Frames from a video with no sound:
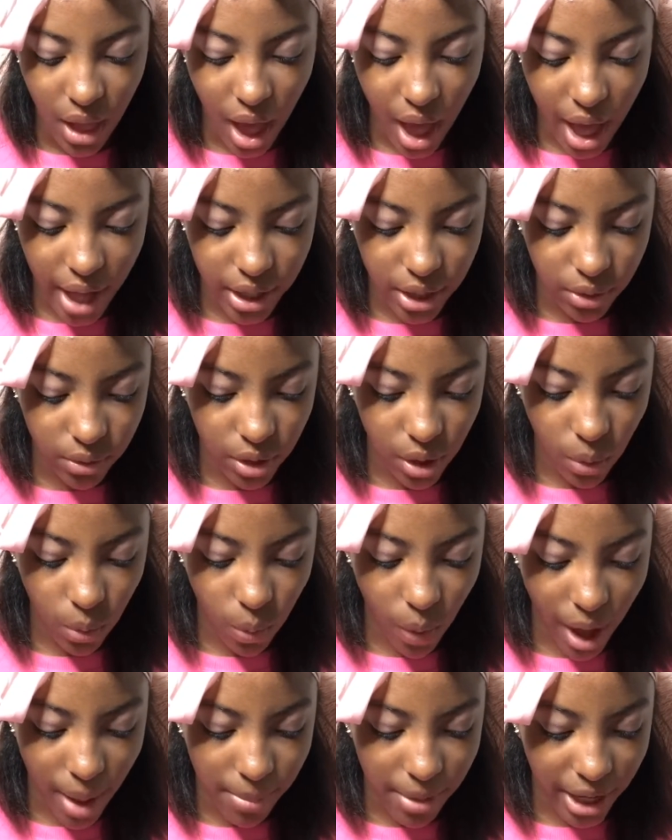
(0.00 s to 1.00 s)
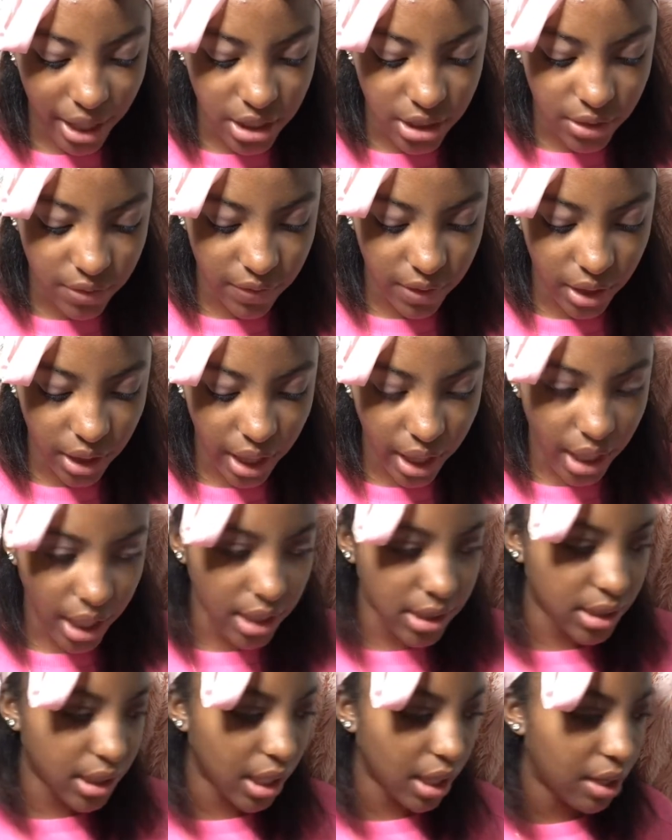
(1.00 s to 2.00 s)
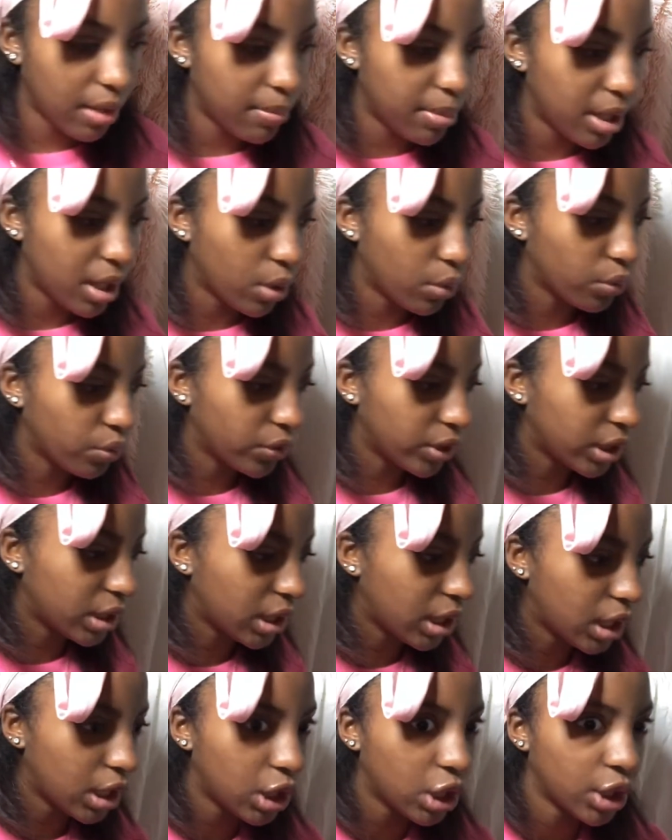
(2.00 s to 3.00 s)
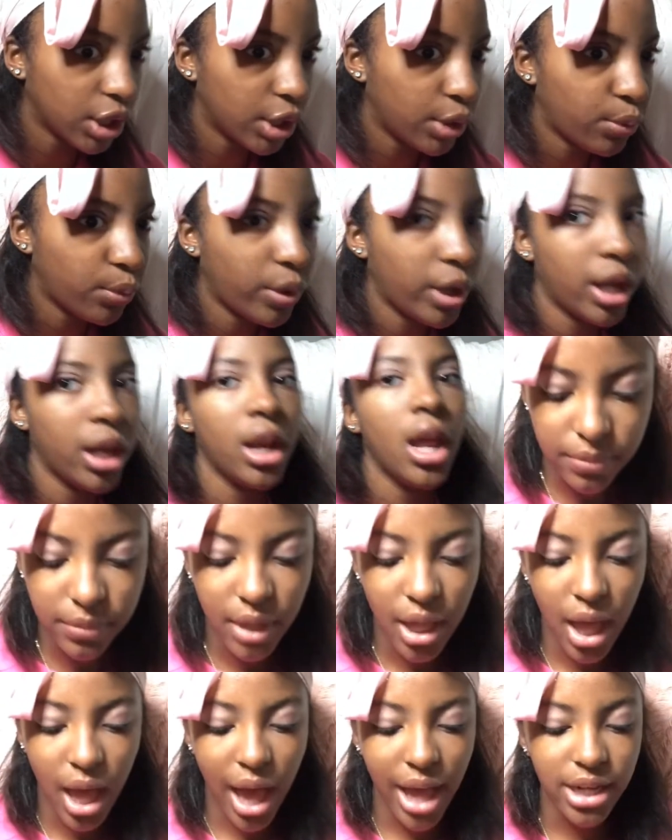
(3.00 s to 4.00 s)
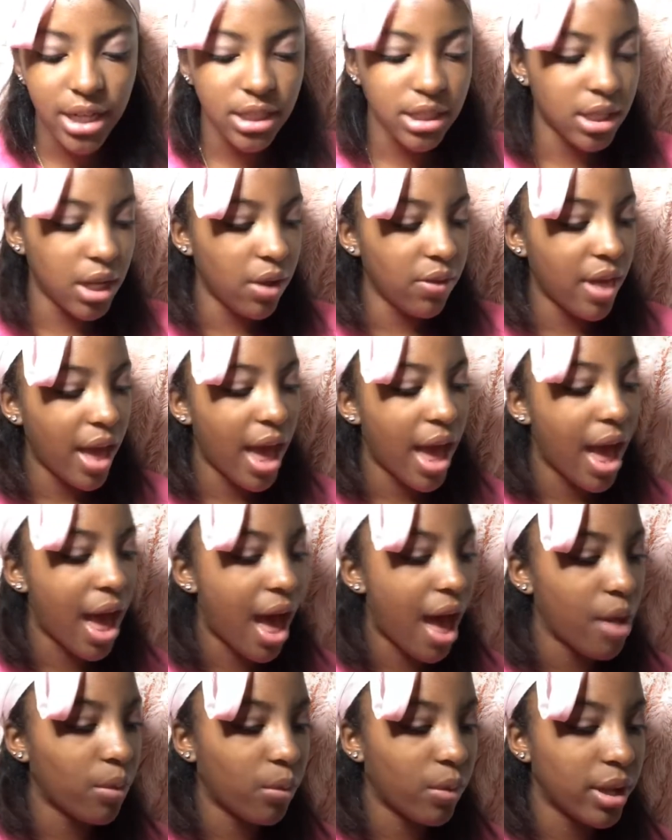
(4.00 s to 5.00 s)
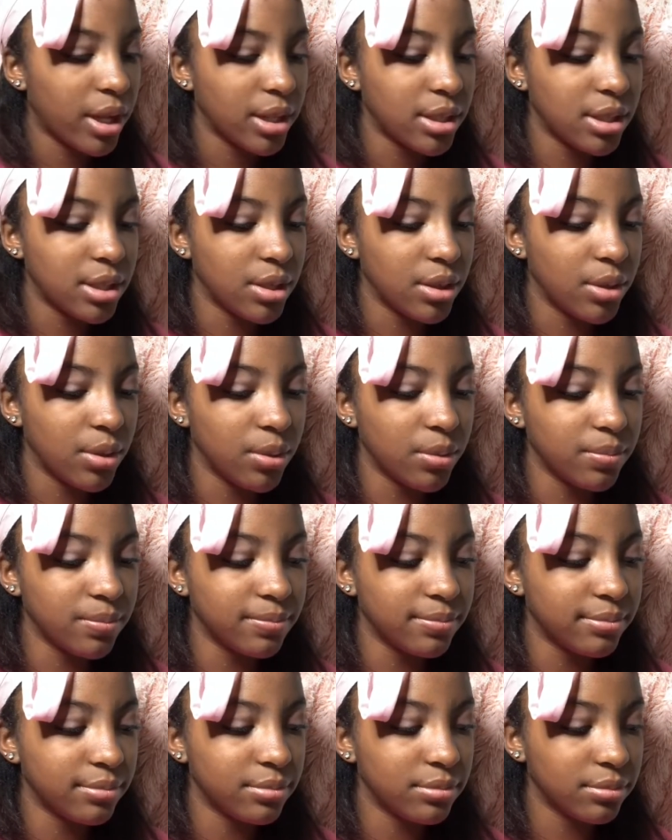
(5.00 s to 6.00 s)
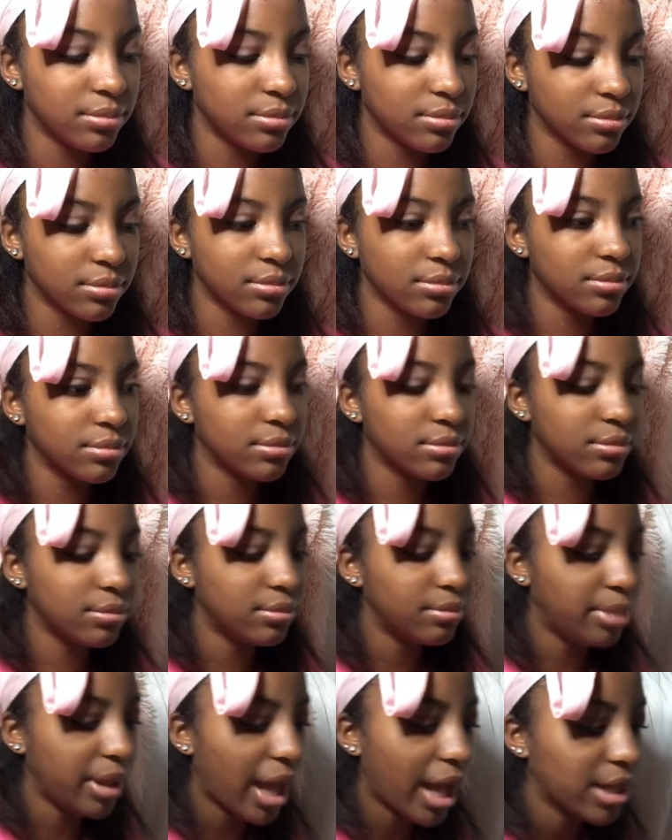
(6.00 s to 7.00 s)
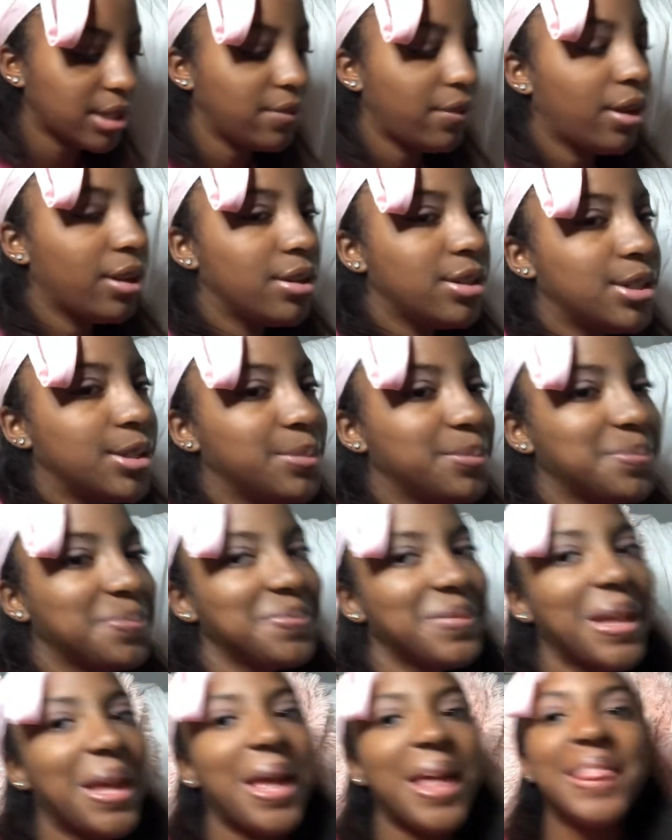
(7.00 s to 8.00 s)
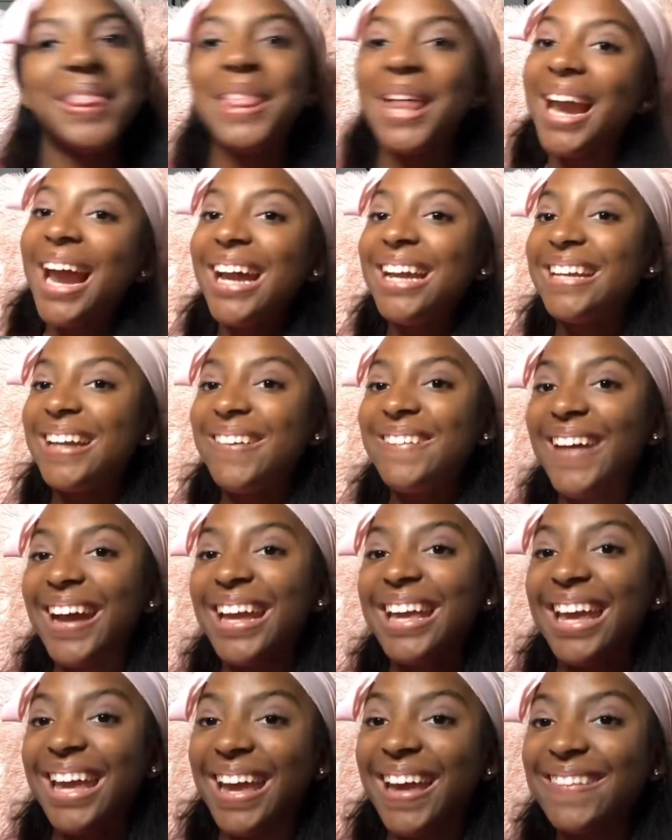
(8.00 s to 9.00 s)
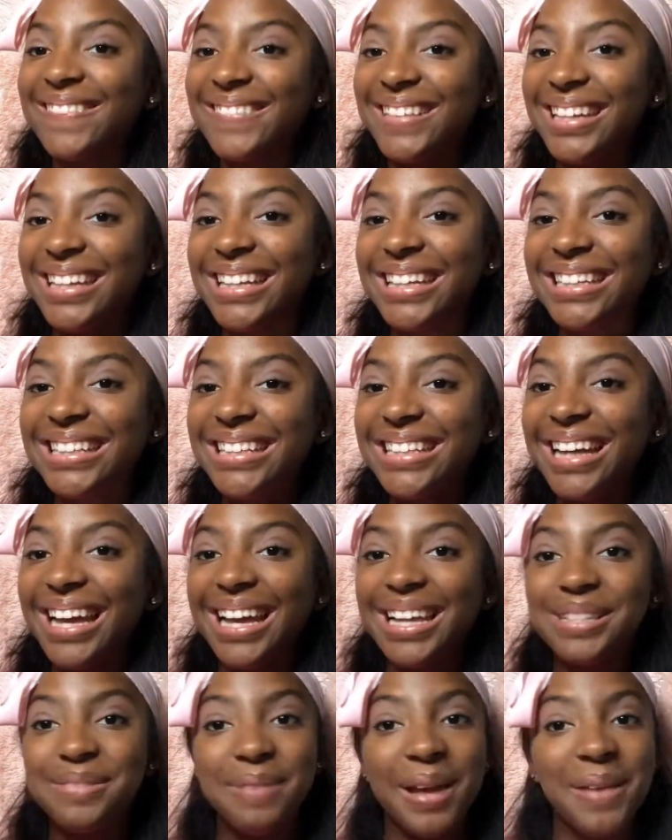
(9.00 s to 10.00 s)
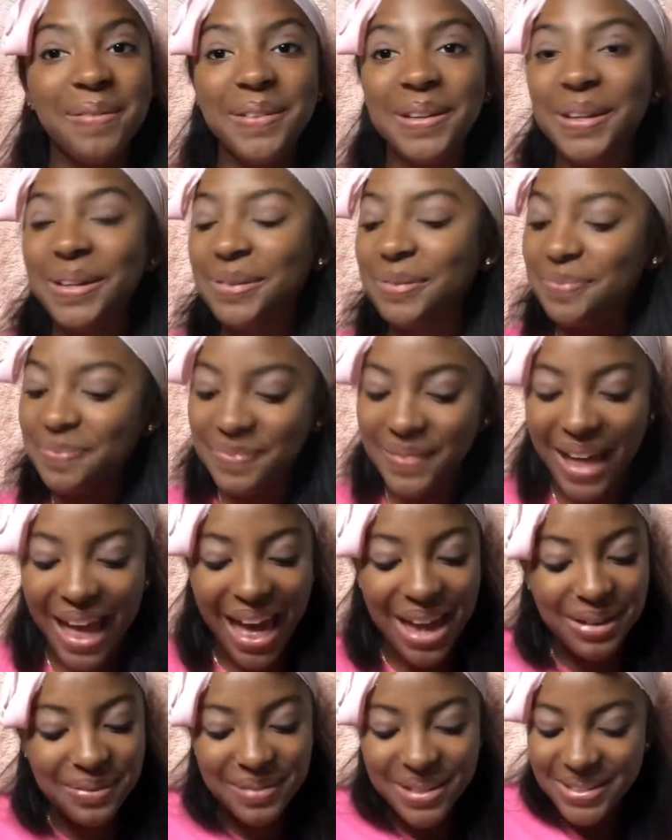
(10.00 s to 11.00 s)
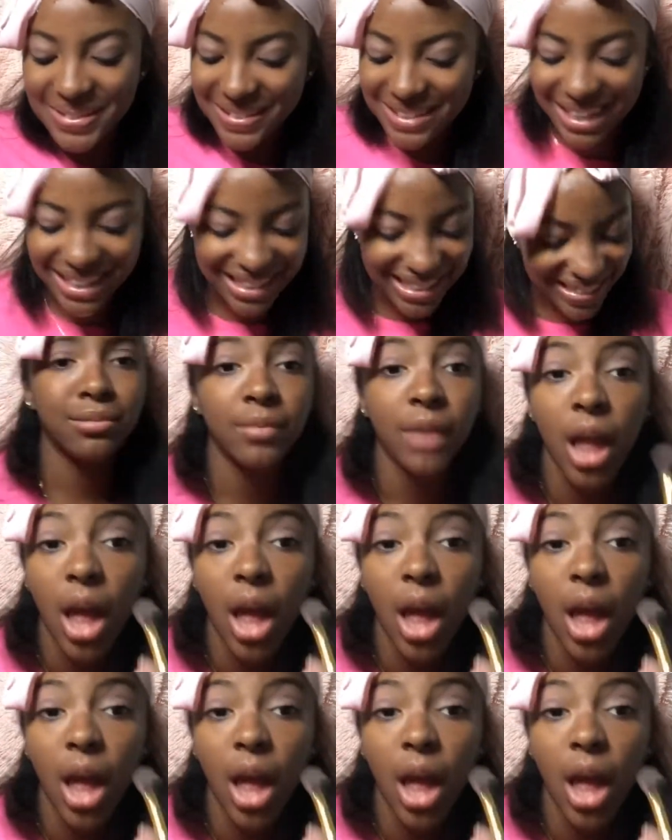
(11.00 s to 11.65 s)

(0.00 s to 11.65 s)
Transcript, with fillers: I don't know why, but I just feel like it's gonna be a really good one. I just know that I want to be active on YouTube. That I know I can be, because, baby, I don't be doing nothing. Okay,